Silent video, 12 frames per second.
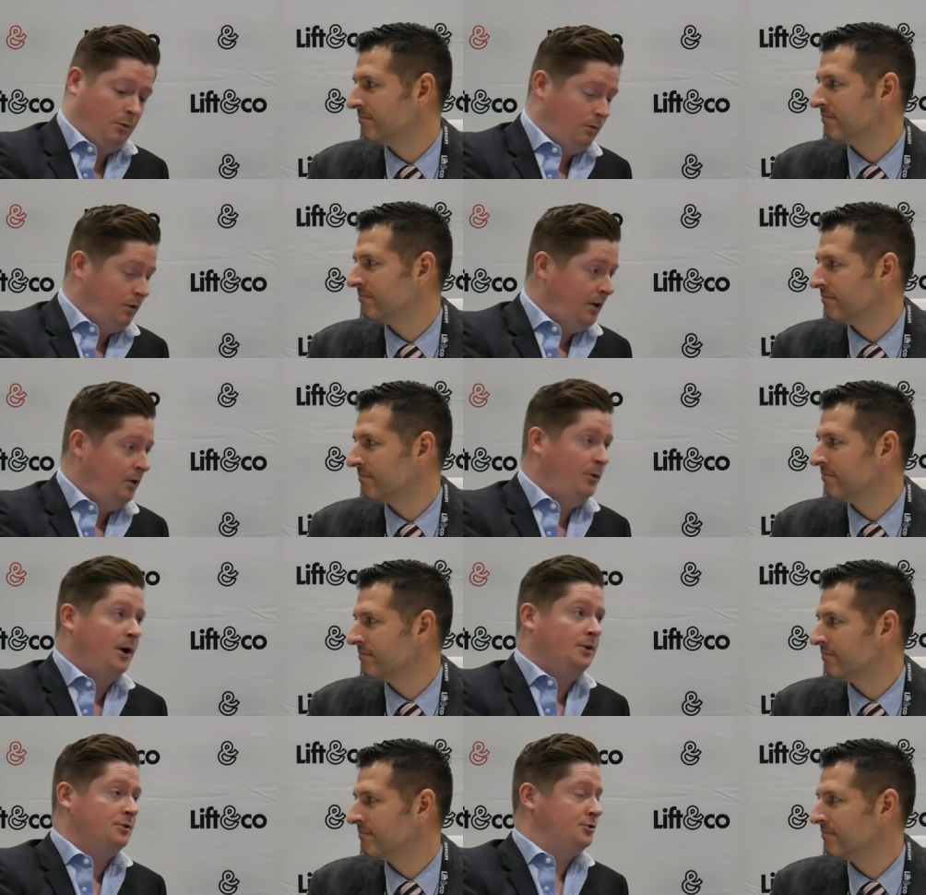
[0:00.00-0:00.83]
Speaker 1: right
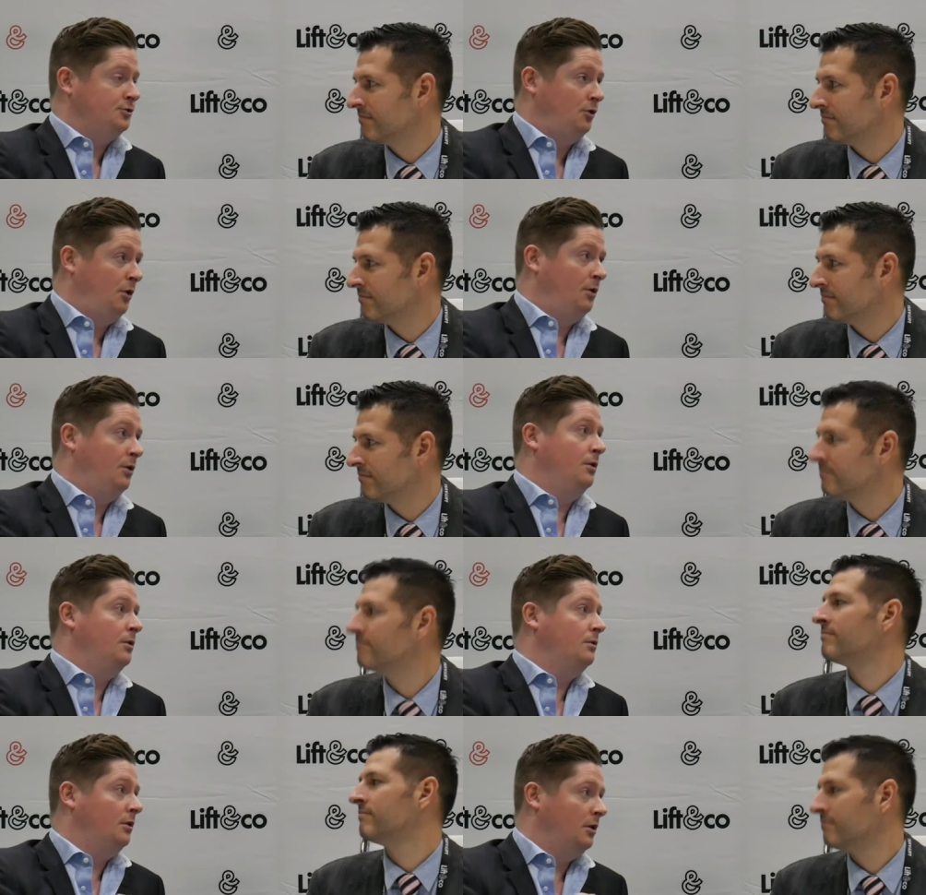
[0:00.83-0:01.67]
away you're stronger,
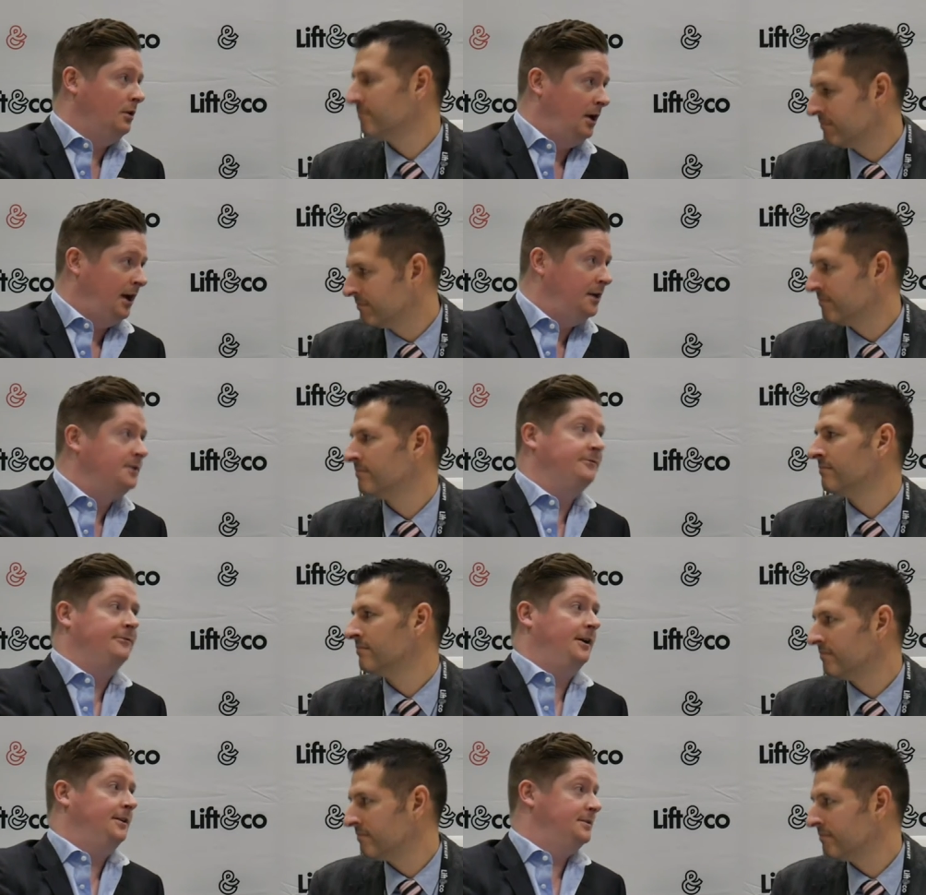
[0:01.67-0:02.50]
you got a line of
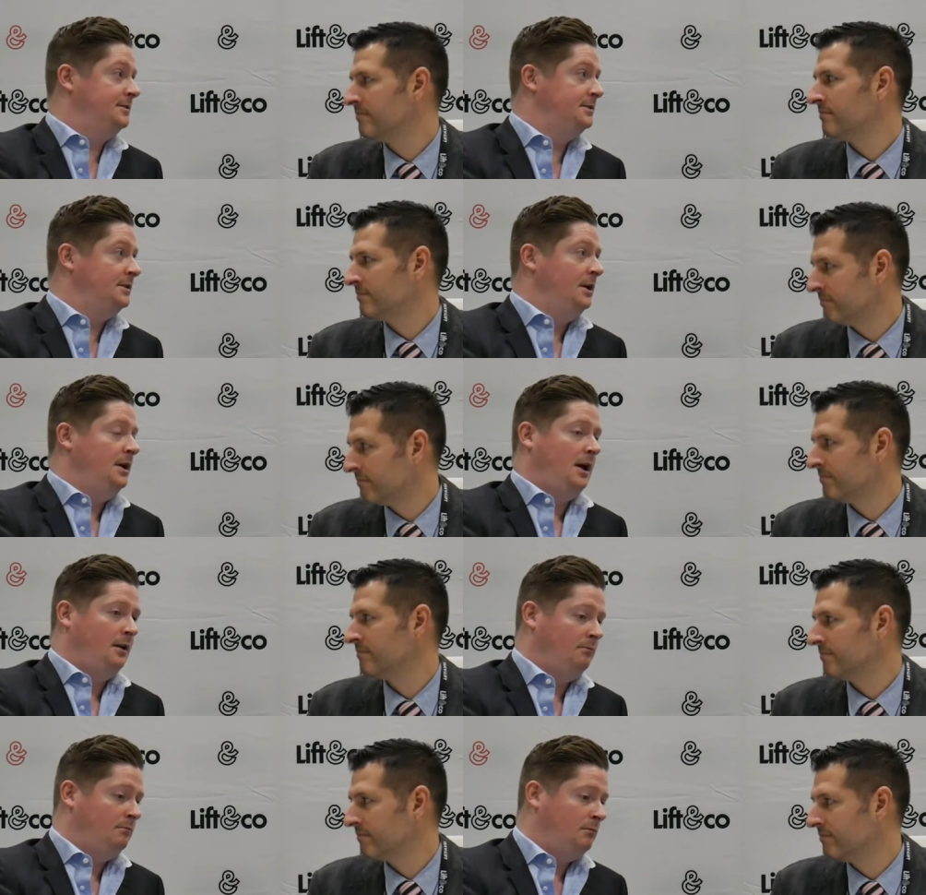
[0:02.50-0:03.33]
defense,
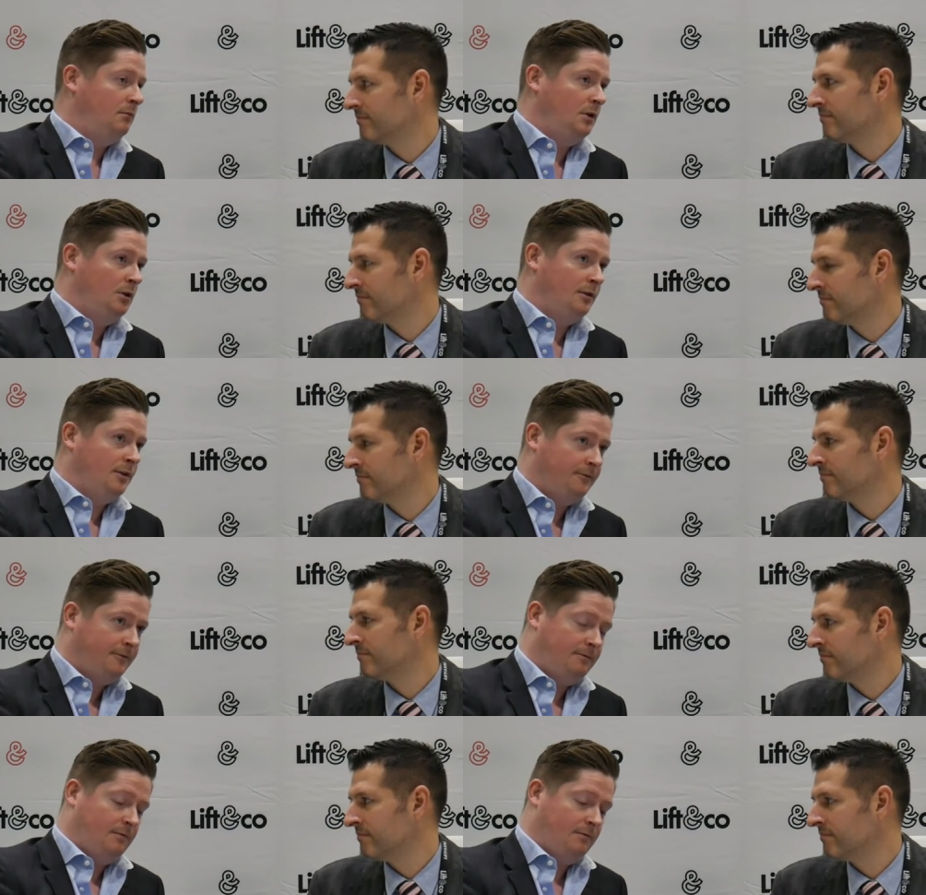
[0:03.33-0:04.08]
and you know, this,